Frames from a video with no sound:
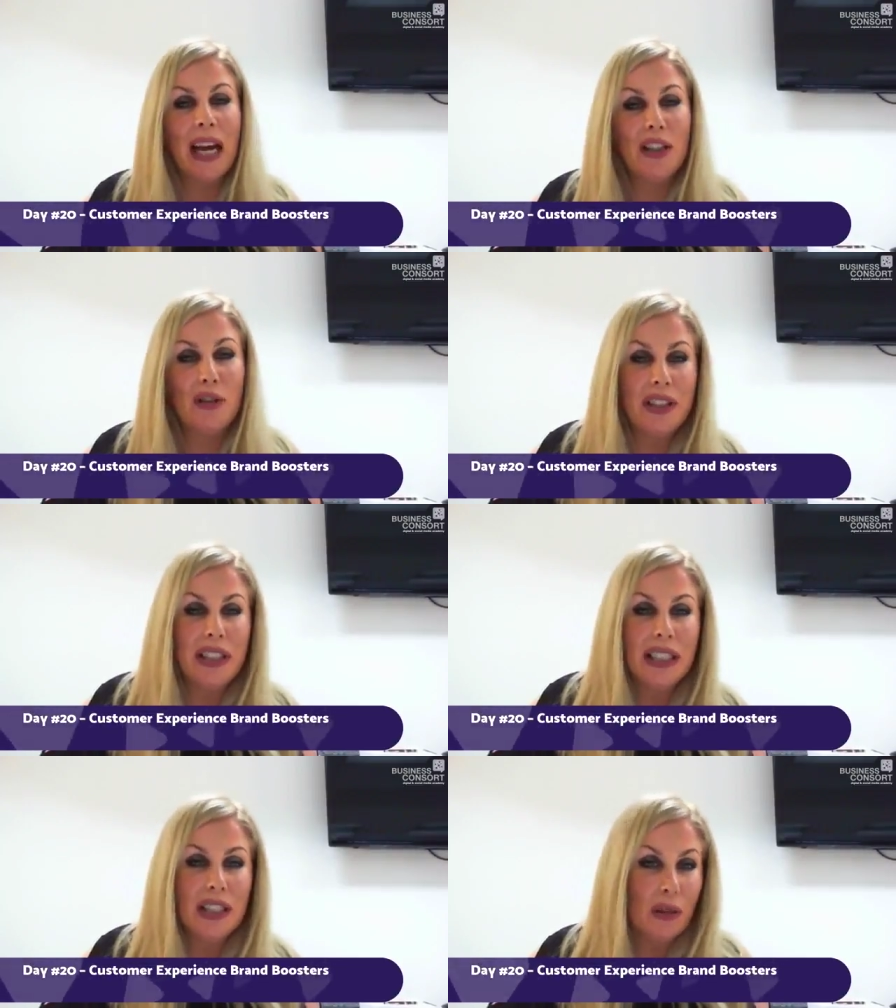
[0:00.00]
and you
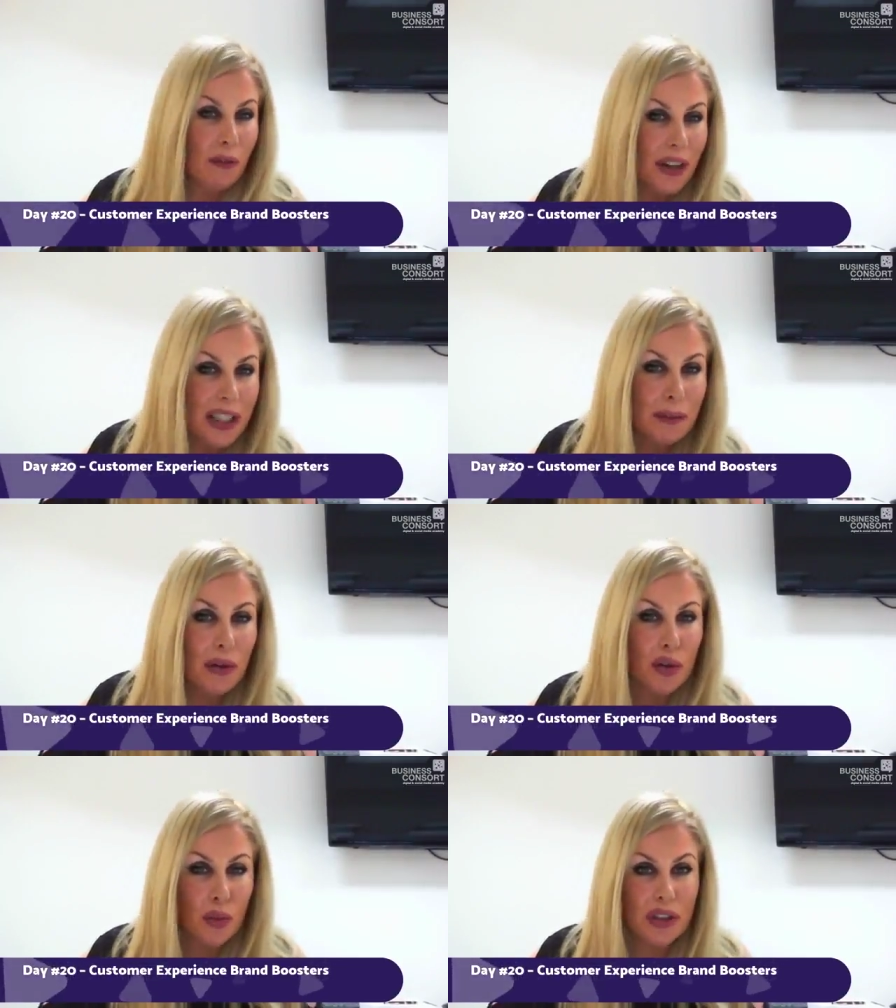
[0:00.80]
see this on
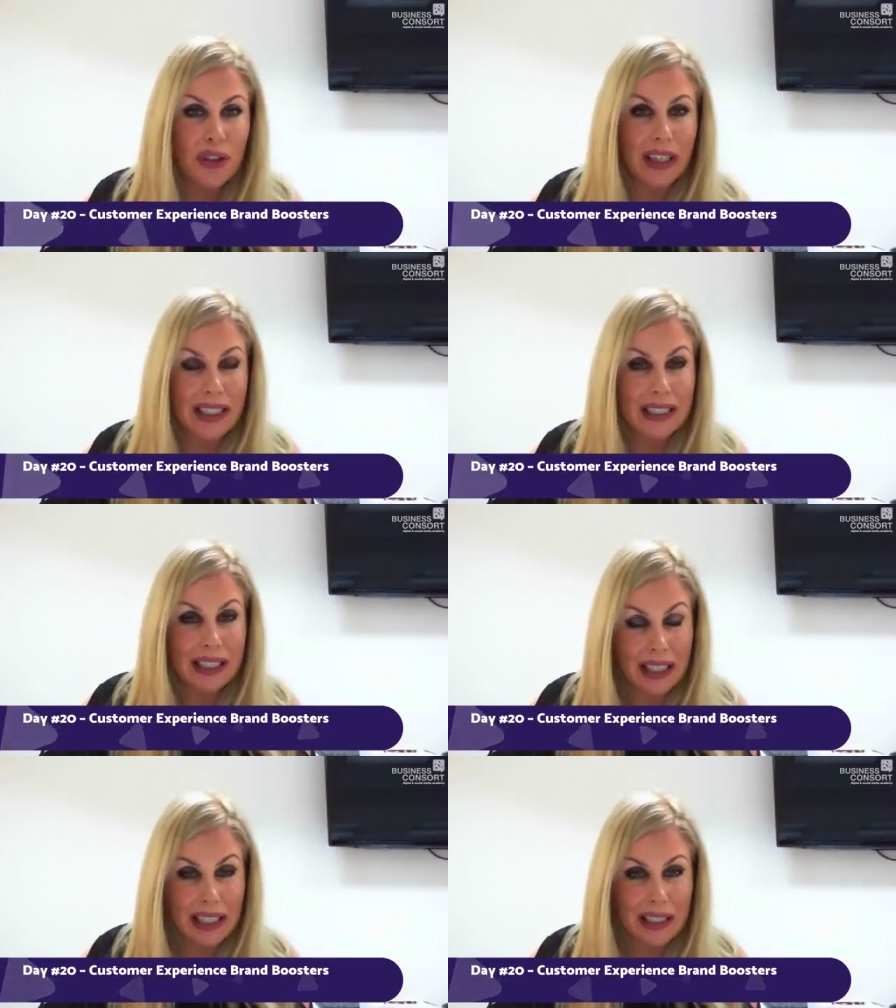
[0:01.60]
Facebook, Twitter, and
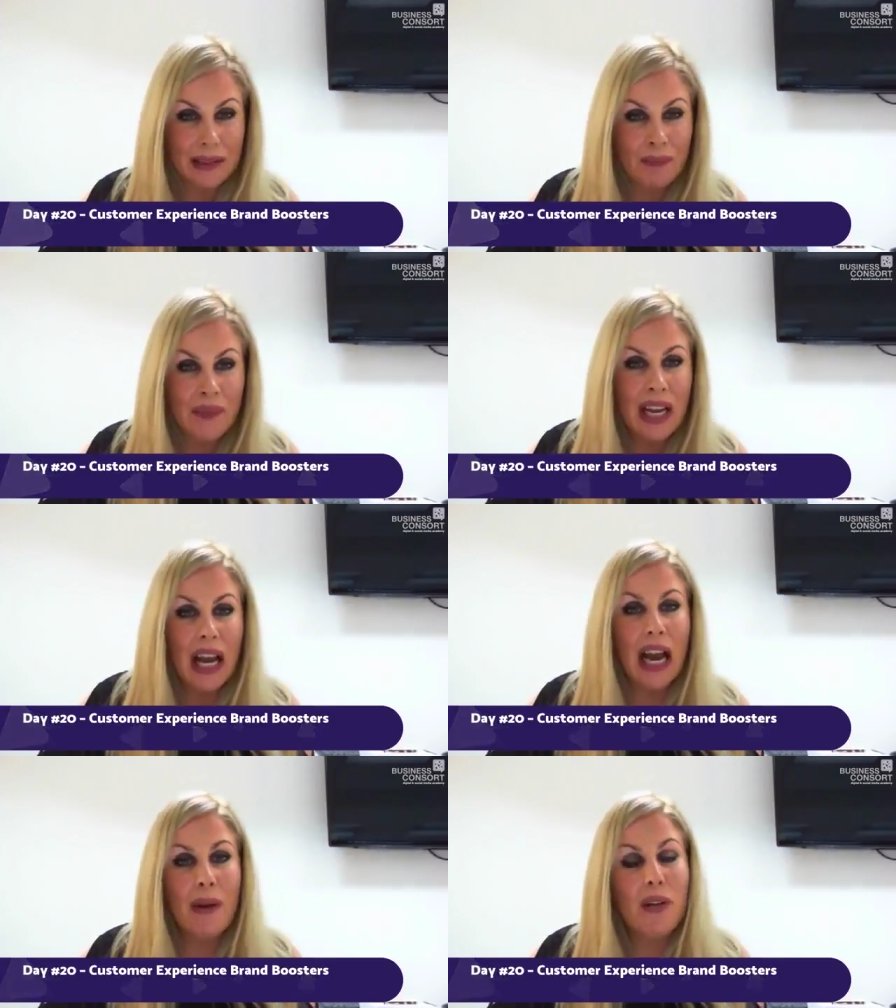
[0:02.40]
LinkedIn,
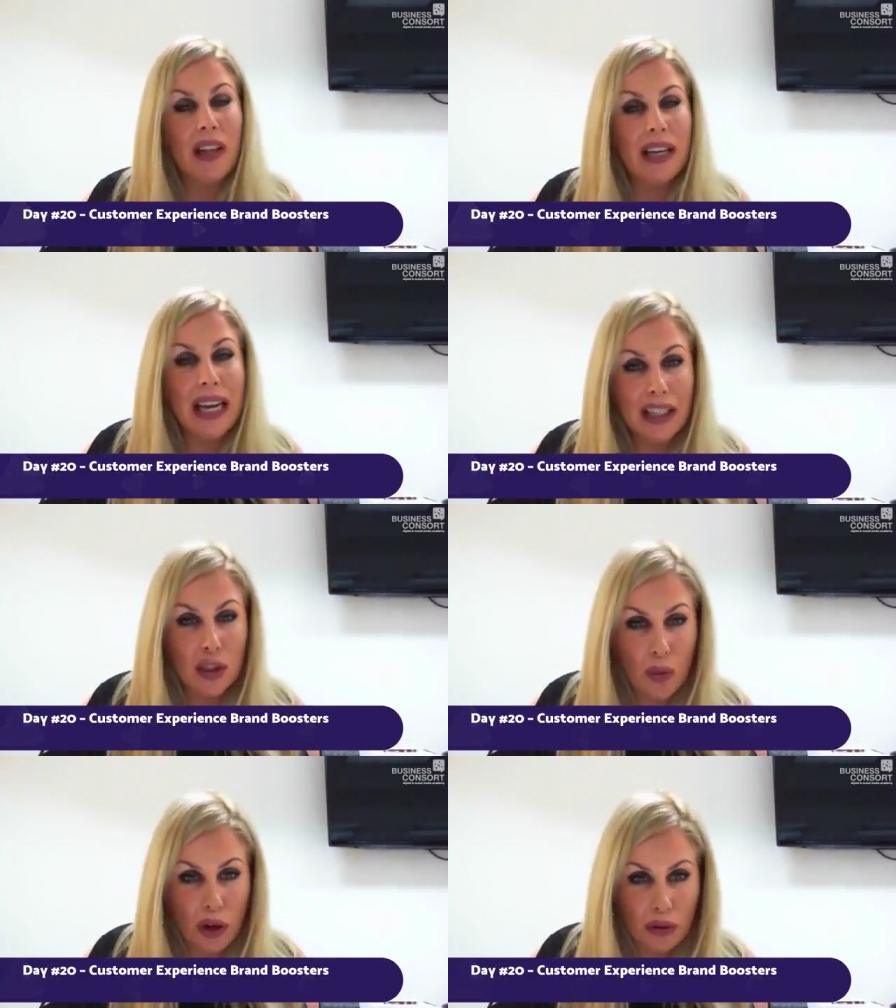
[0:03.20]
um, then head
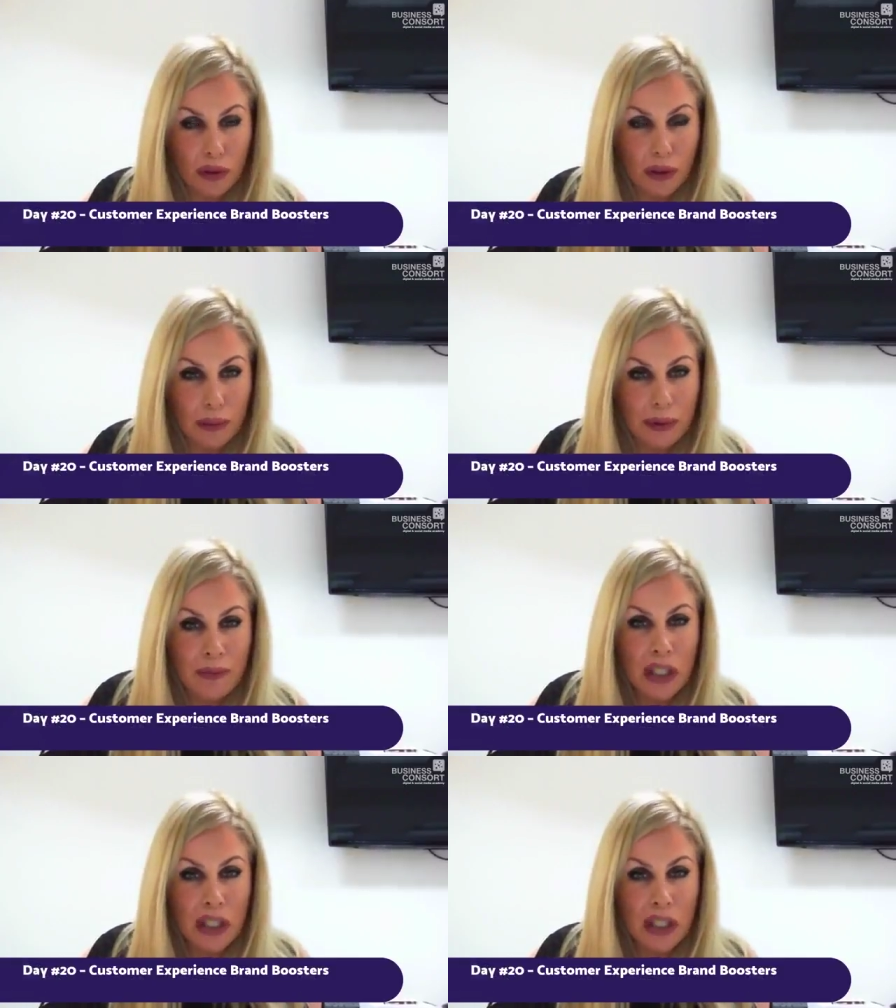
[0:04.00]
to our group.